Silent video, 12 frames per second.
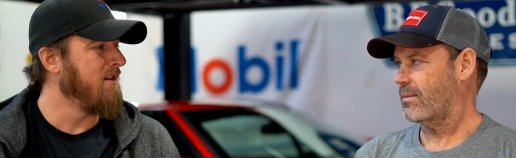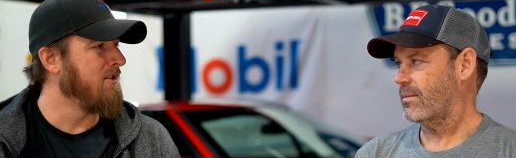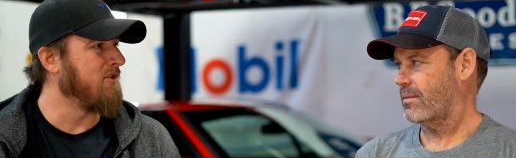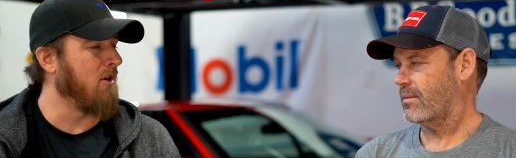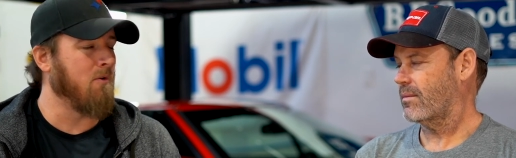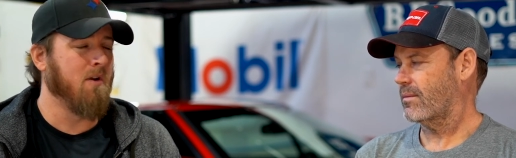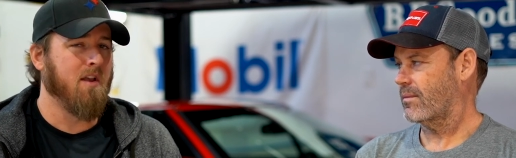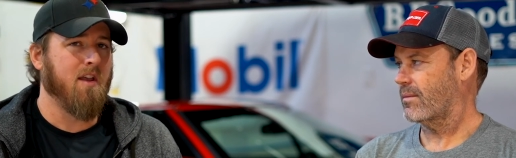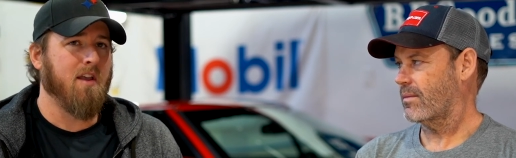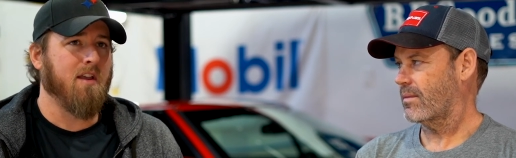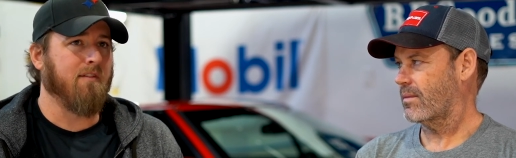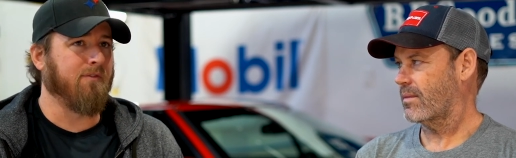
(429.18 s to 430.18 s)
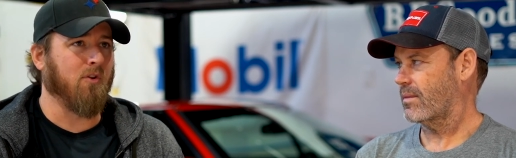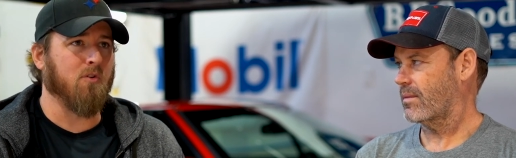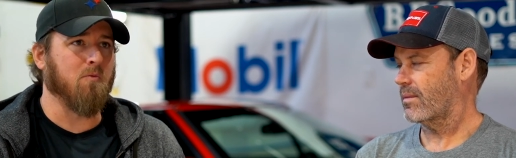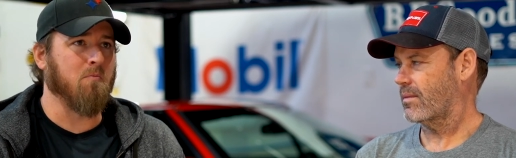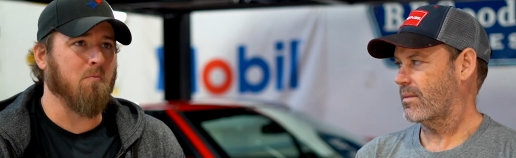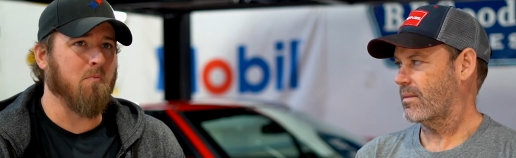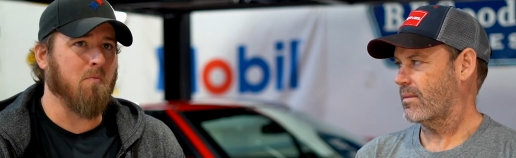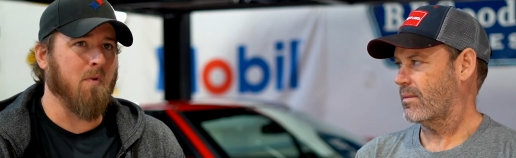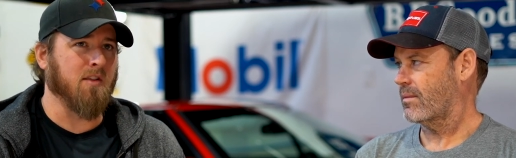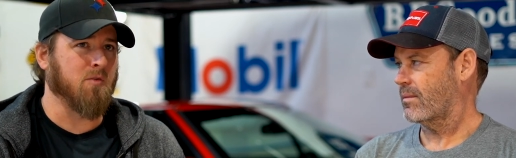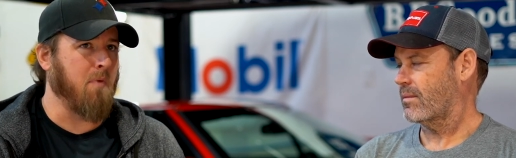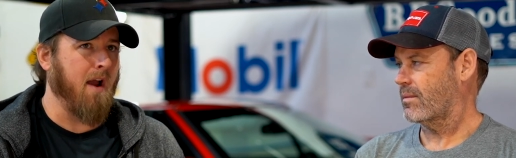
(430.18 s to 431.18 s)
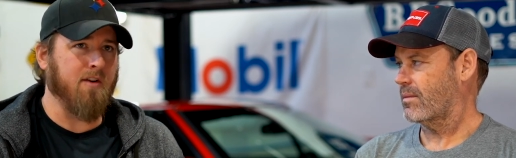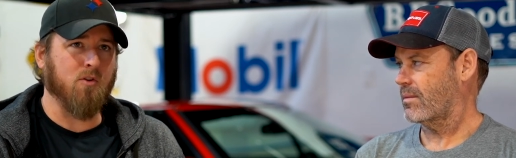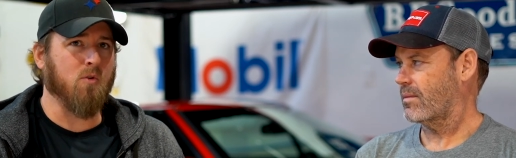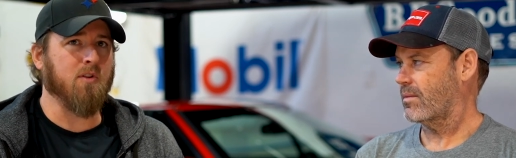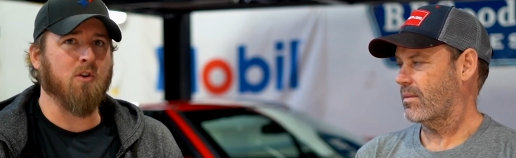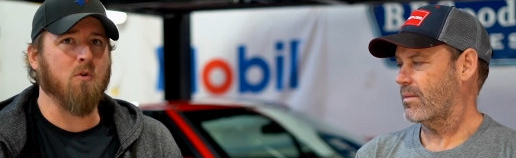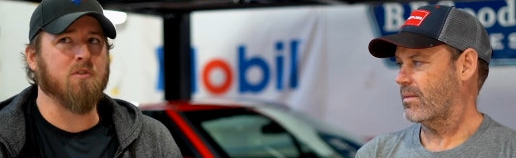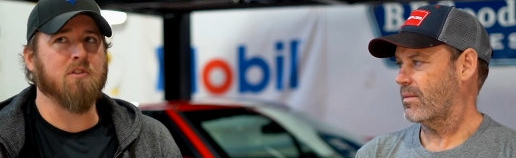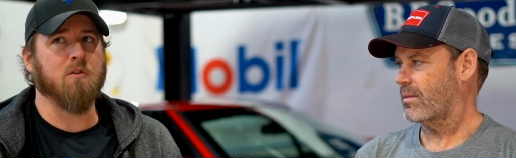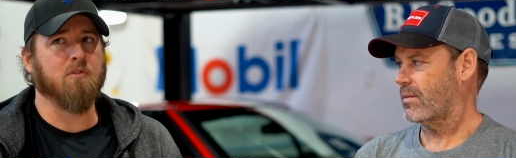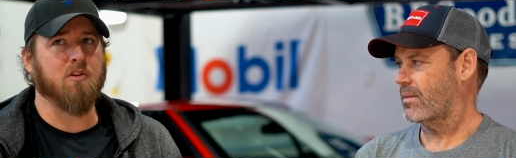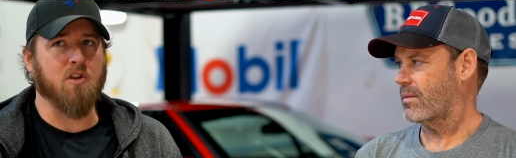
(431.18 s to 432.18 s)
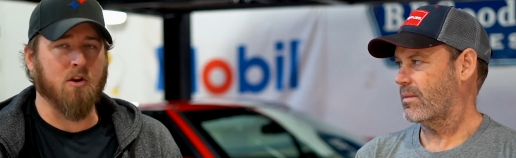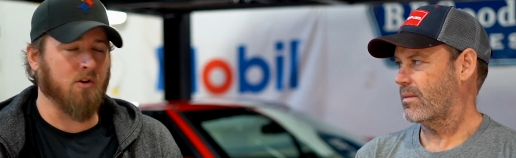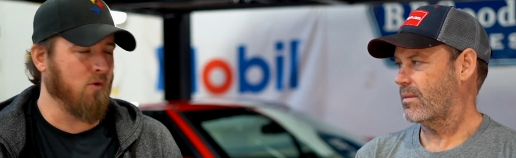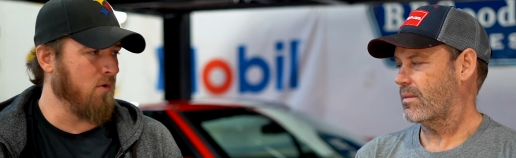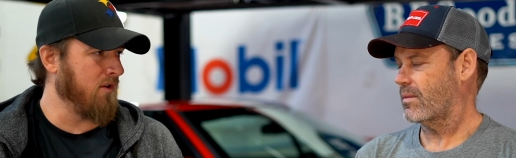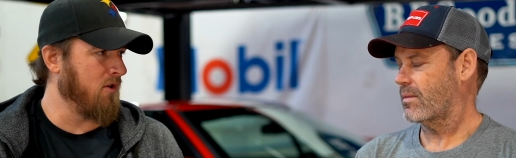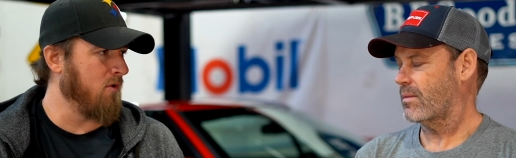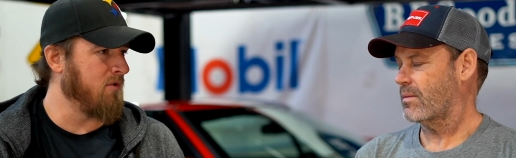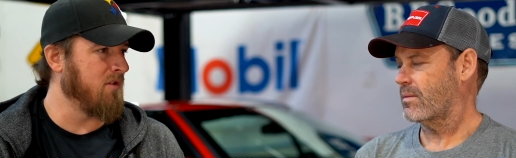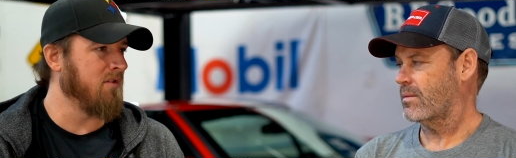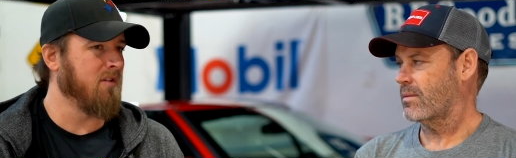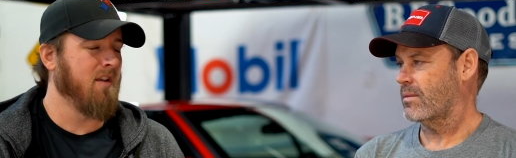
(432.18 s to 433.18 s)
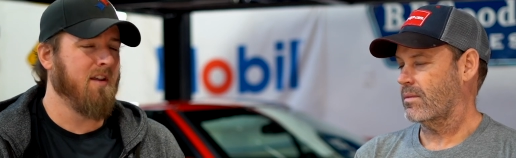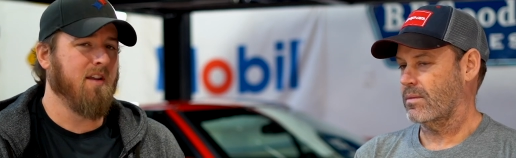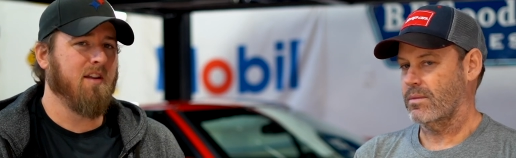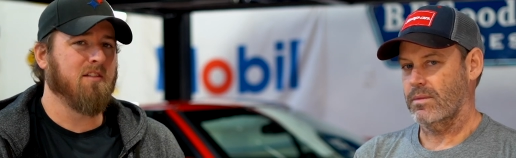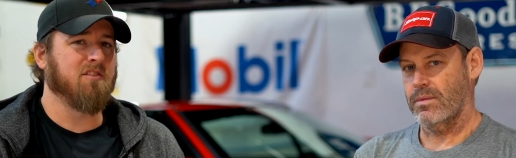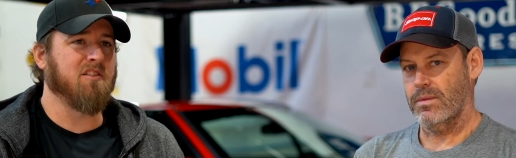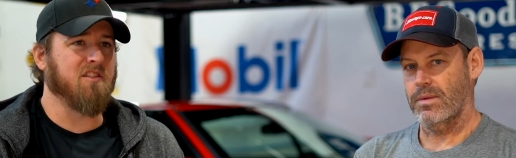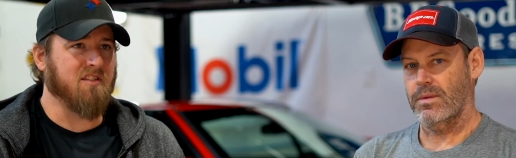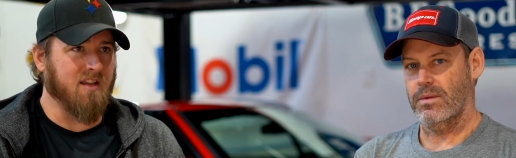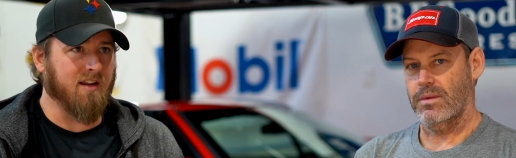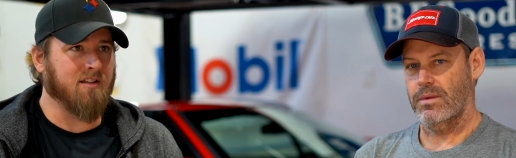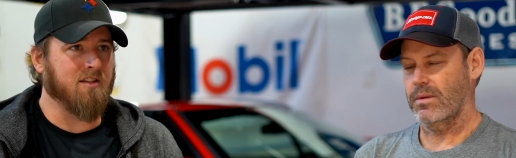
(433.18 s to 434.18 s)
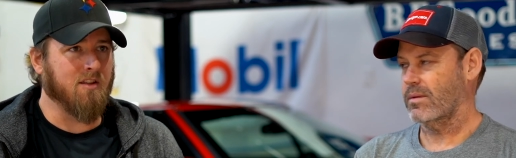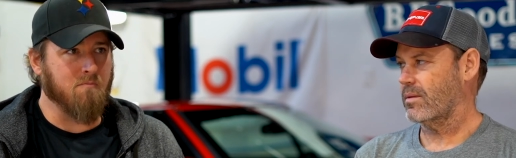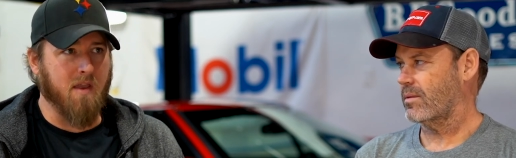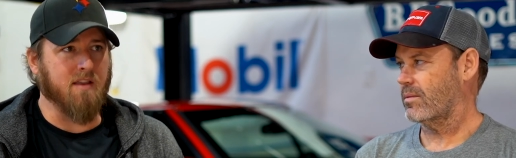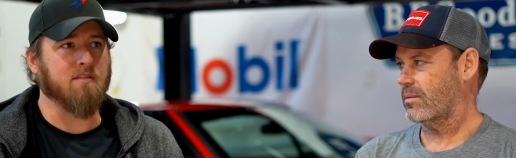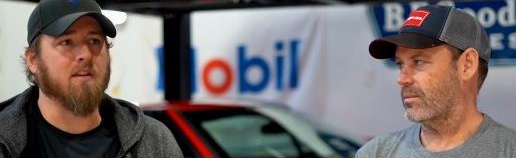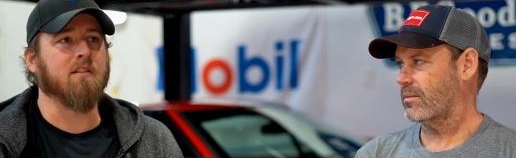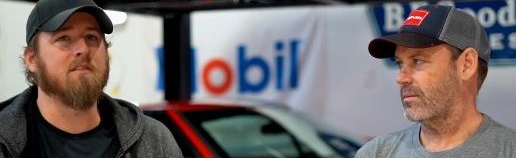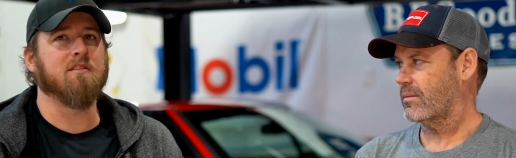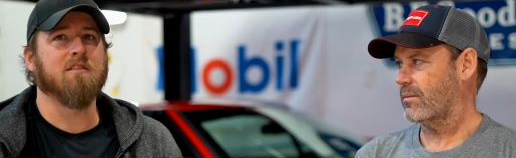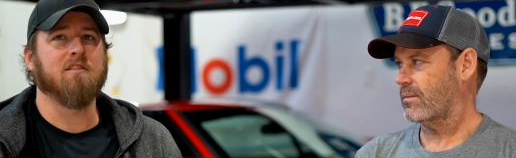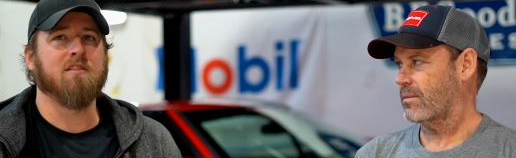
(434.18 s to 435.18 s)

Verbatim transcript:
Speaker 1: So for aspiring goalie coaches out there, younger goalie coaches, stick to the basics.